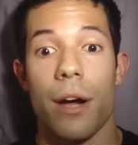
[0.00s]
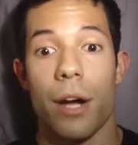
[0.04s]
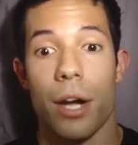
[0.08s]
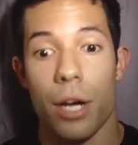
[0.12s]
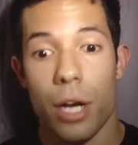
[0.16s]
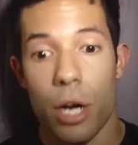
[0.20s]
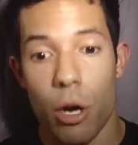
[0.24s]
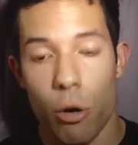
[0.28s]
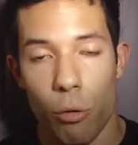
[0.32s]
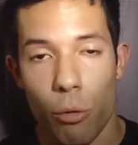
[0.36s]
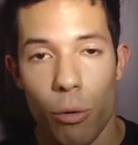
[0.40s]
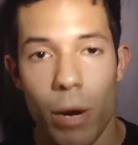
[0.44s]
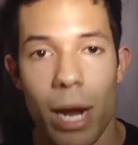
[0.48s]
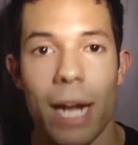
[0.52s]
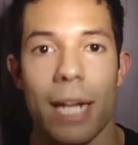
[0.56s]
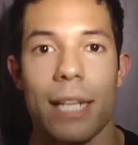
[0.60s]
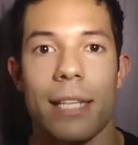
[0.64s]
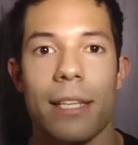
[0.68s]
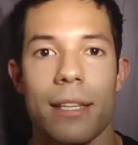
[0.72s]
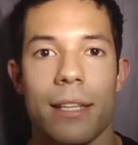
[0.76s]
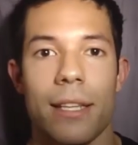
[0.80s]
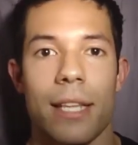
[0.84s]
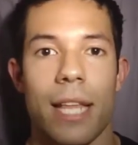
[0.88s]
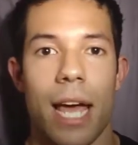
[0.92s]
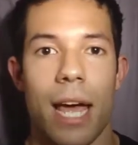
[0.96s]
correct
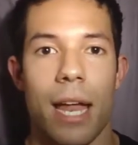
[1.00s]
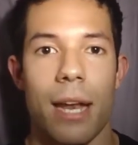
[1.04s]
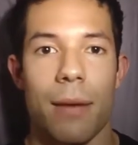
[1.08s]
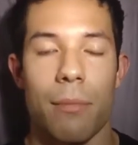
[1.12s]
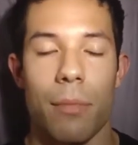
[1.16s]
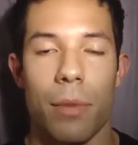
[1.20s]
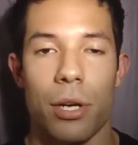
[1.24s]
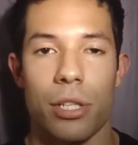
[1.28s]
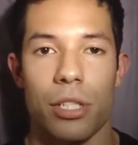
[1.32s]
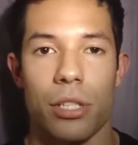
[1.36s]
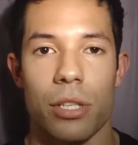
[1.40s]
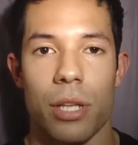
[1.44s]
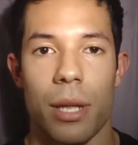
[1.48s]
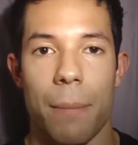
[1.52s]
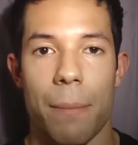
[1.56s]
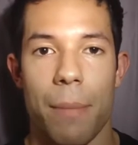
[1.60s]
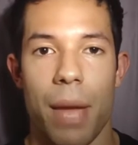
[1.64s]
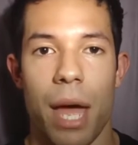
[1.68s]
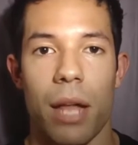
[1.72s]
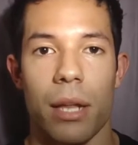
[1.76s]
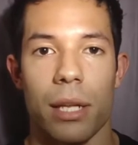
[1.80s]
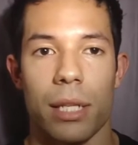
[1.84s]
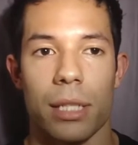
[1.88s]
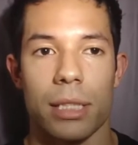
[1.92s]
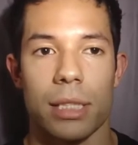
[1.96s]
that muscle
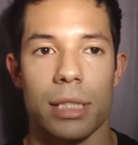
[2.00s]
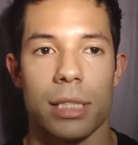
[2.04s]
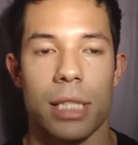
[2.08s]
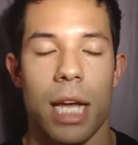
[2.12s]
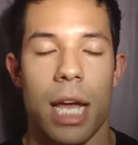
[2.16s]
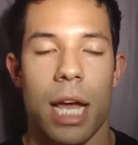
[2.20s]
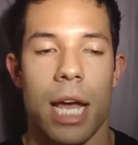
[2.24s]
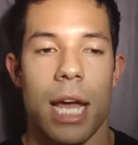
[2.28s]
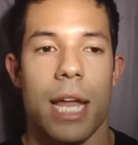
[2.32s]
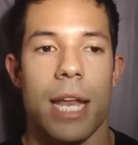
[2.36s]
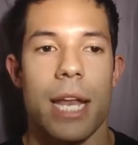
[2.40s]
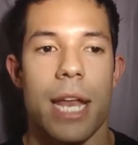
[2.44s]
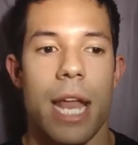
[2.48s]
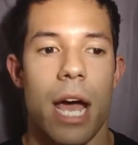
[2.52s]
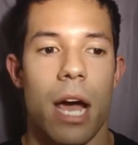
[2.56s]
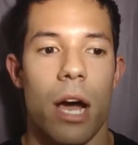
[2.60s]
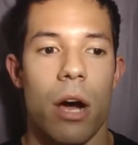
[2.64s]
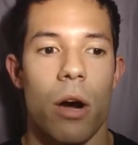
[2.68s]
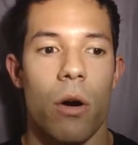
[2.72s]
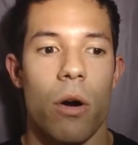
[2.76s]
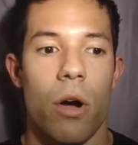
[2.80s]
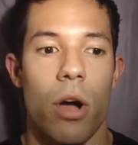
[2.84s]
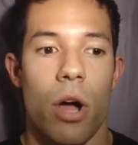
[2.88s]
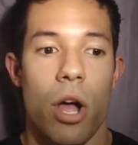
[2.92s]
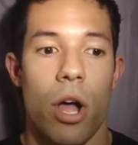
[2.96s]
imbalance. Now,